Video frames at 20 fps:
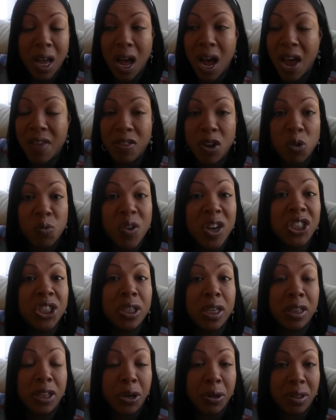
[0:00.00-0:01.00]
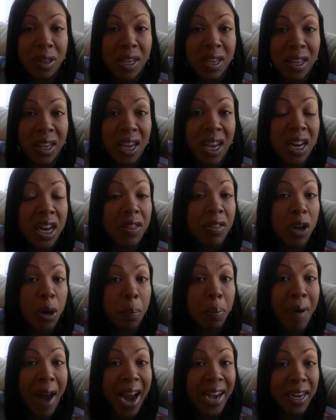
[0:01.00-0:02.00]
uh, and they're rigid in their thinking and in
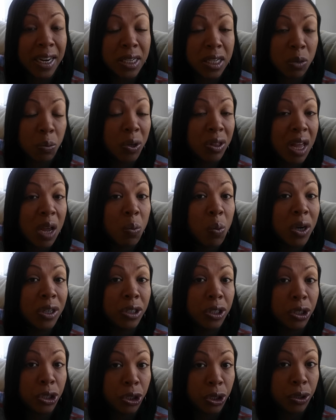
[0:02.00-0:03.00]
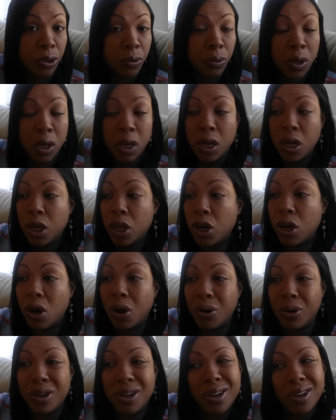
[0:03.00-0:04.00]
their practice and what they want to do, you
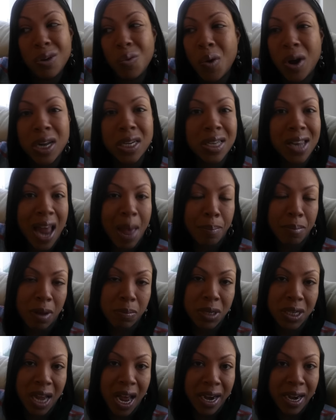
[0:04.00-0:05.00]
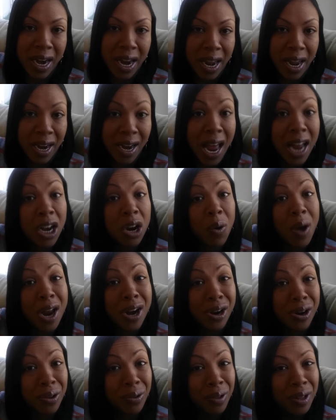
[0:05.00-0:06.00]
know, you, you want to slap them upside the head. I know
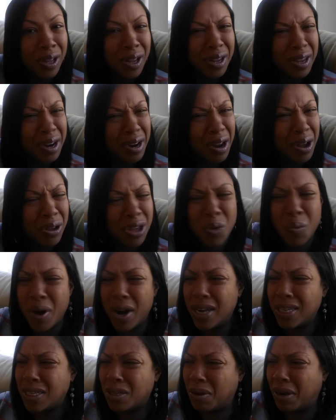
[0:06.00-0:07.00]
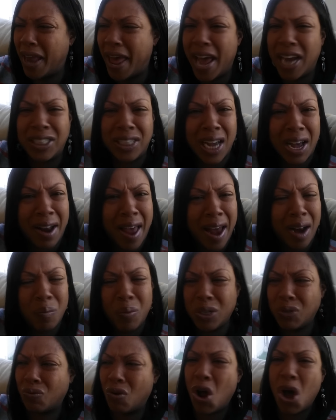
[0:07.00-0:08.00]
I do. You know, you want to lash out at
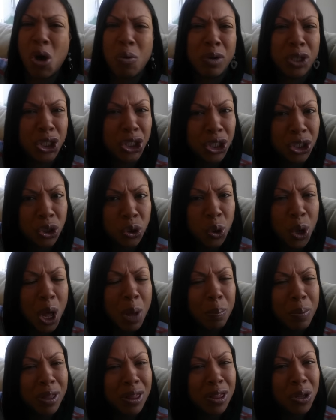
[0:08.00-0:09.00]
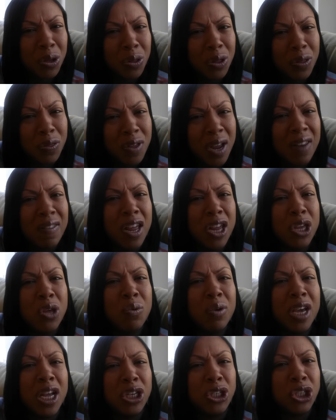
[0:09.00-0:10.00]
them. What's wrong with you? But the, the thing that
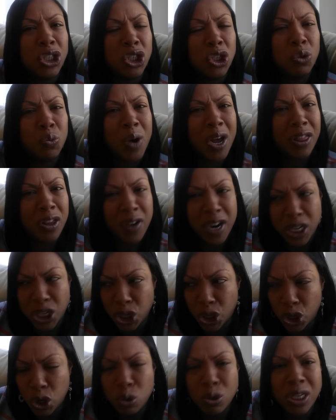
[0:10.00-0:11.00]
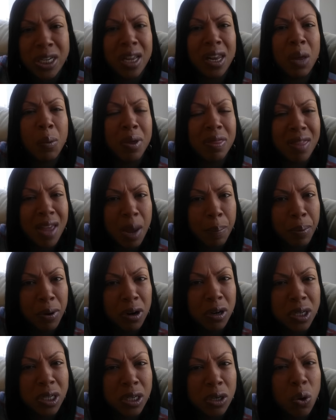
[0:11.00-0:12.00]
you can do, whether it's you dealing with that
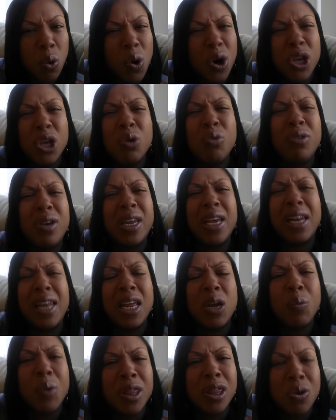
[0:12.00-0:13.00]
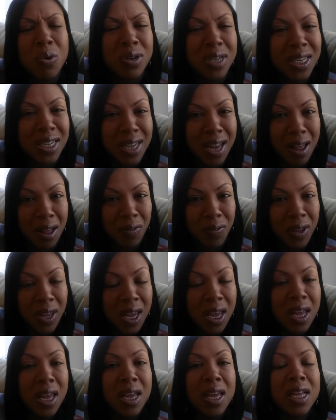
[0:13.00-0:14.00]
person or you dealing with yourself,
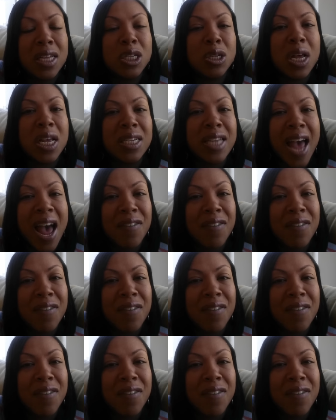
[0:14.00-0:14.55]
is, is